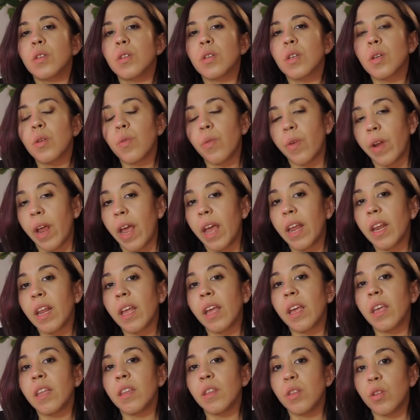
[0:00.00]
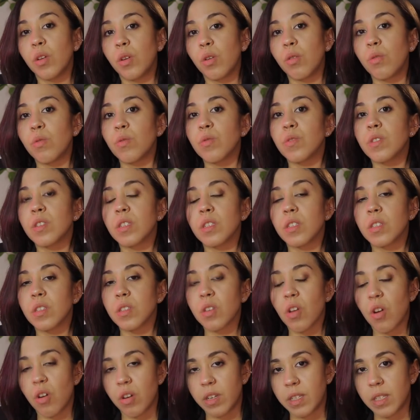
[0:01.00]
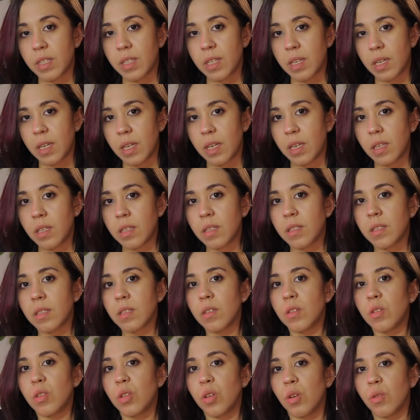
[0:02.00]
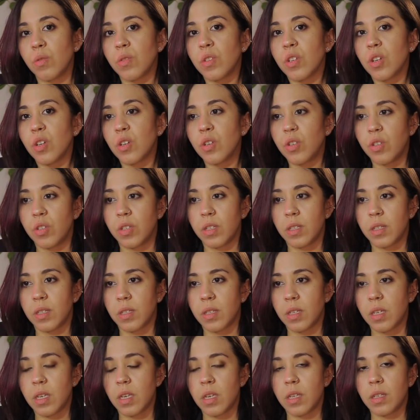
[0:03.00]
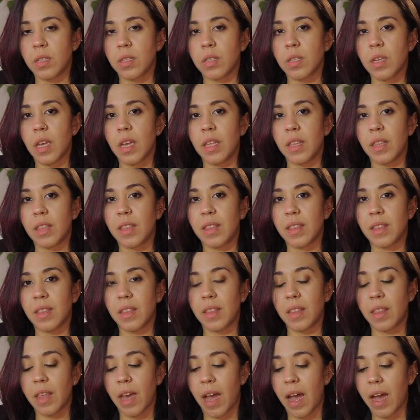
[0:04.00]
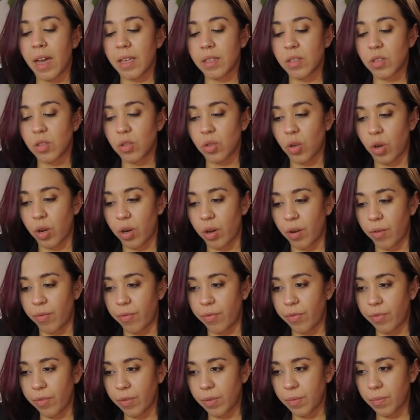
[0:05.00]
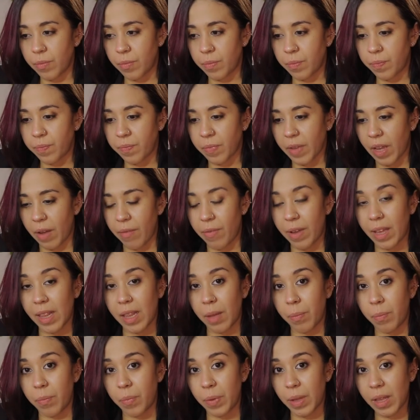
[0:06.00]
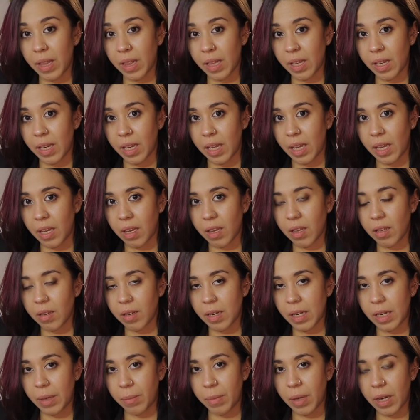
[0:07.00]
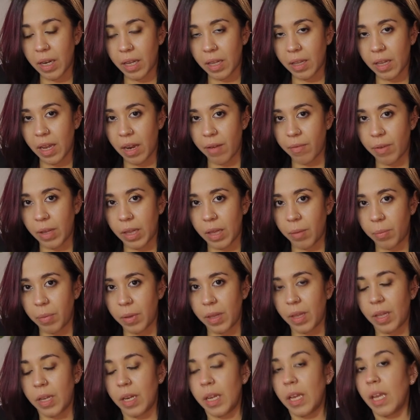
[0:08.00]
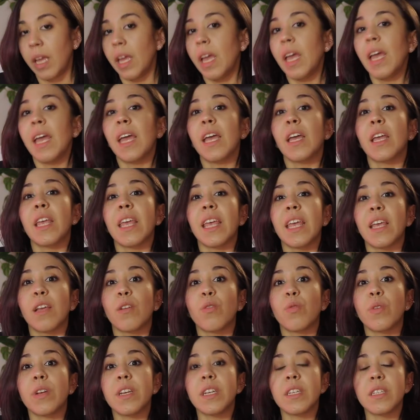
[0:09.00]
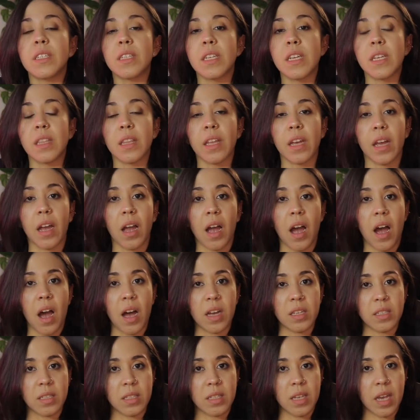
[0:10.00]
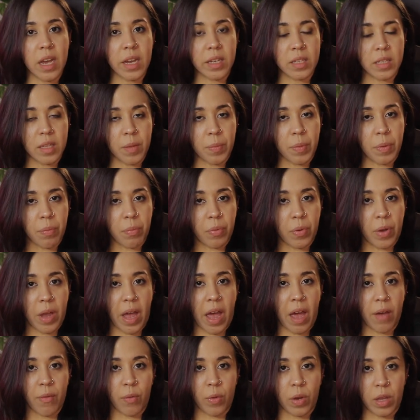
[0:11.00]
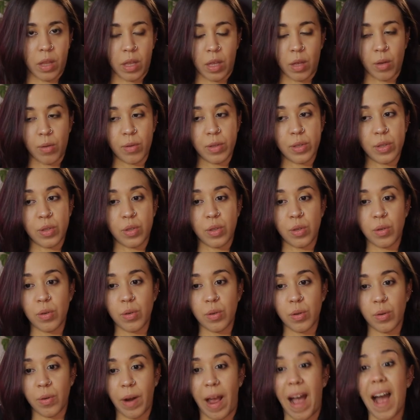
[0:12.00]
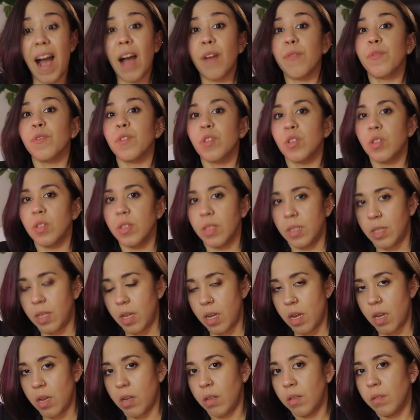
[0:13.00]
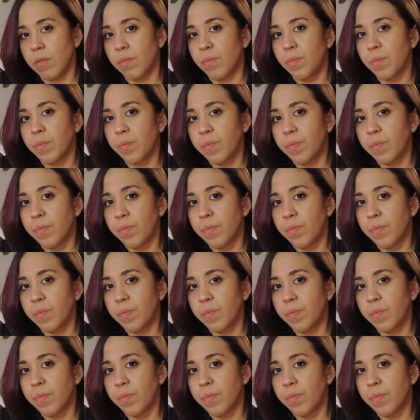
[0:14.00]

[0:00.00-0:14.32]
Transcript: Creating those scarcities, those urgencies, and that sort of availability, limiting the availability, increasing the contact that people have with you do after the sale,